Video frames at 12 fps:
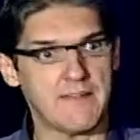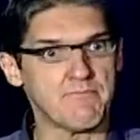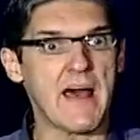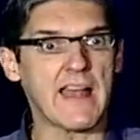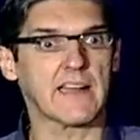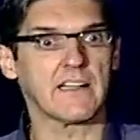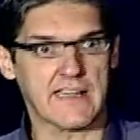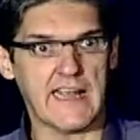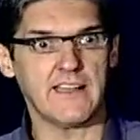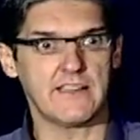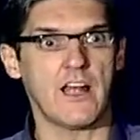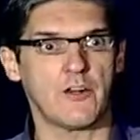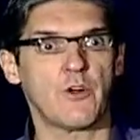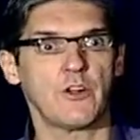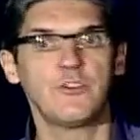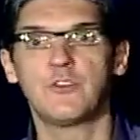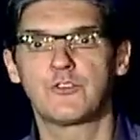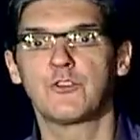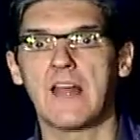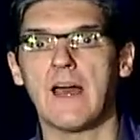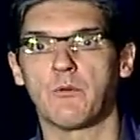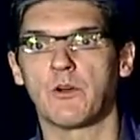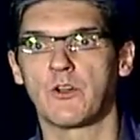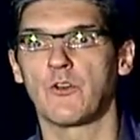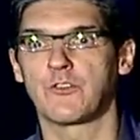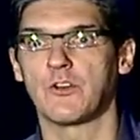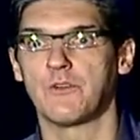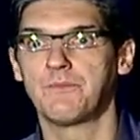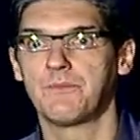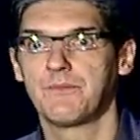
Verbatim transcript: And Michael can uh, run you through that one also.